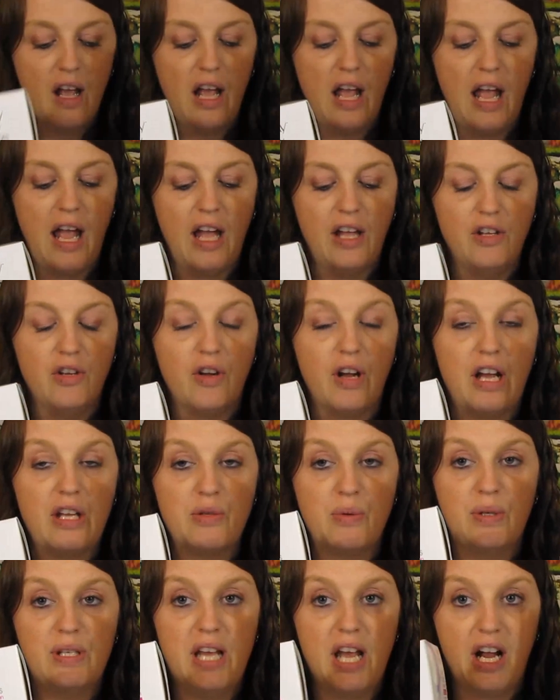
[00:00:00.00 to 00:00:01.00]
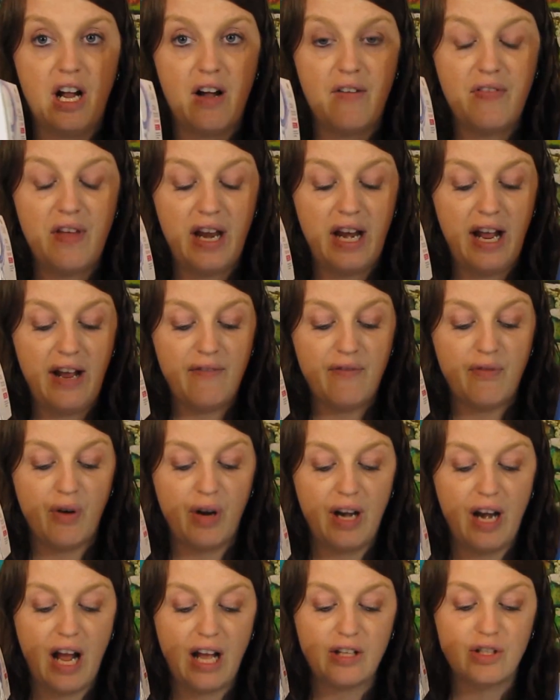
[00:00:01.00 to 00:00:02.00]
And you guys would take off that
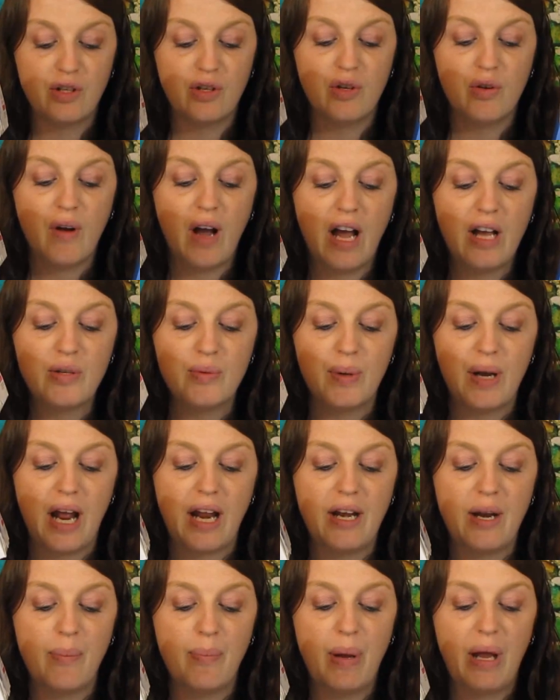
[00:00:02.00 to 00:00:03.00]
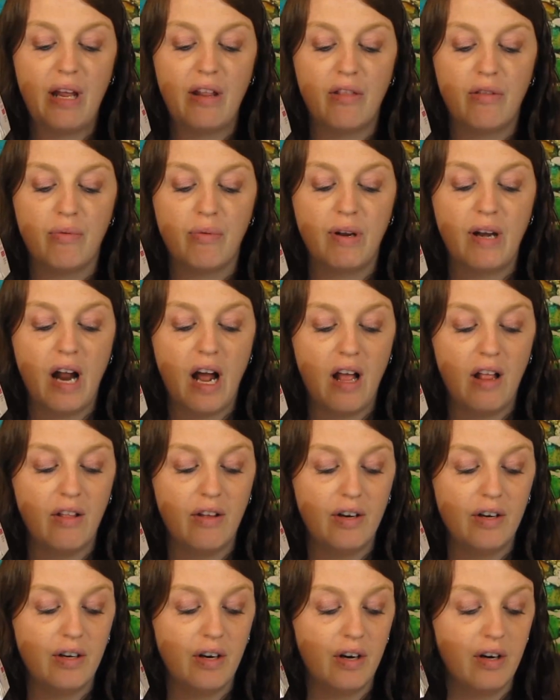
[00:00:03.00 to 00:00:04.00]
$8.49. So you guys would end up paying
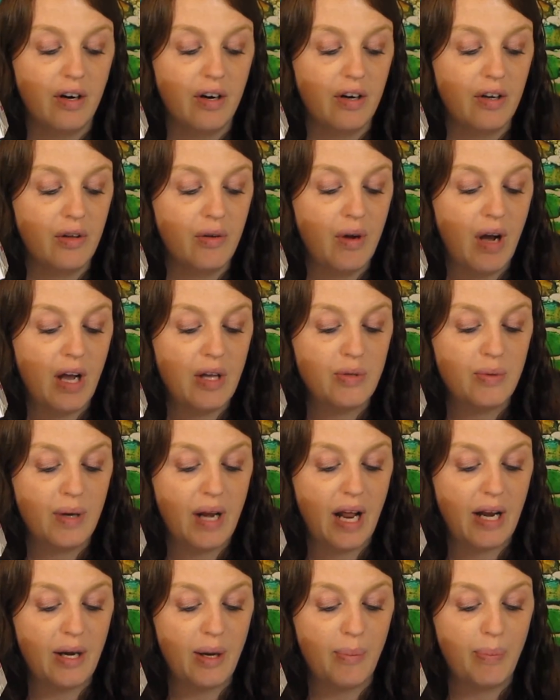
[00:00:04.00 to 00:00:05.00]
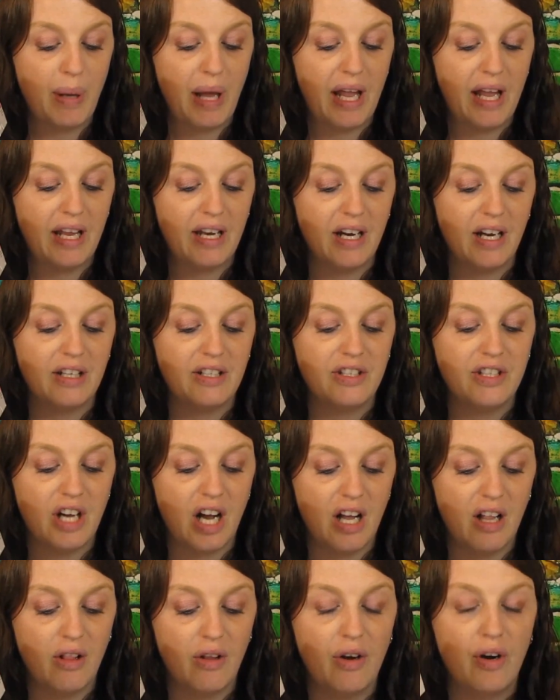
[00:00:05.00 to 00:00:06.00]
$3, or you guys would end up paying
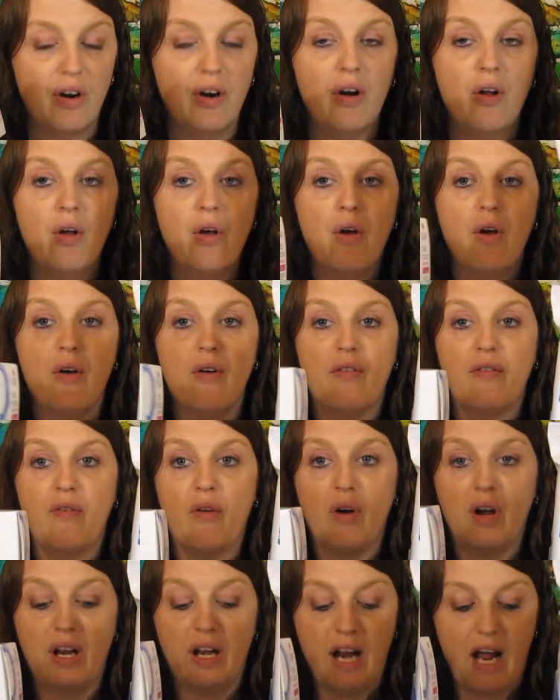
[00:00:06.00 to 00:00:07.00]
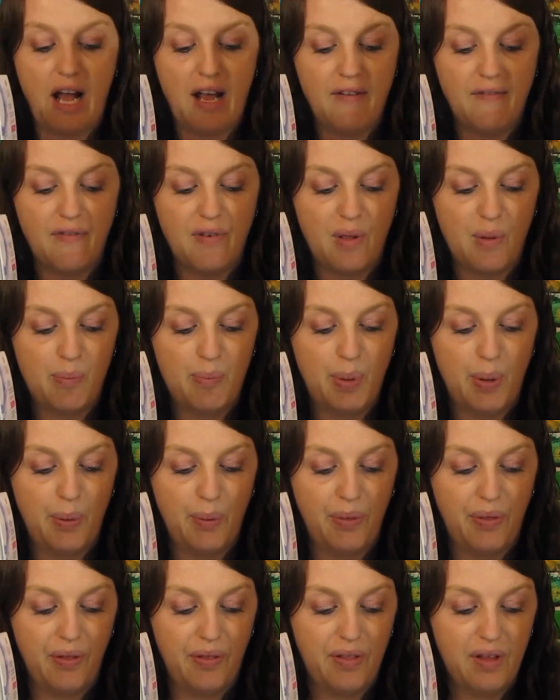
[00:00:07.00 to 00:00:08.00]
$1.49 for the
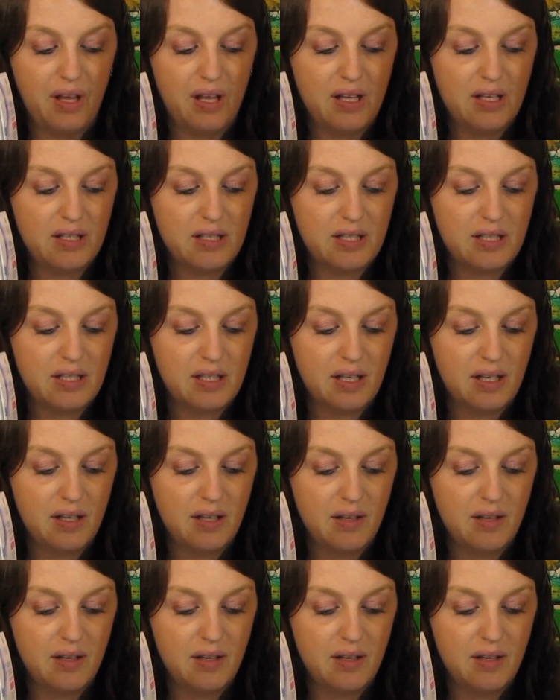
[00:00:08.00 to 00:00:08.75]
both of these.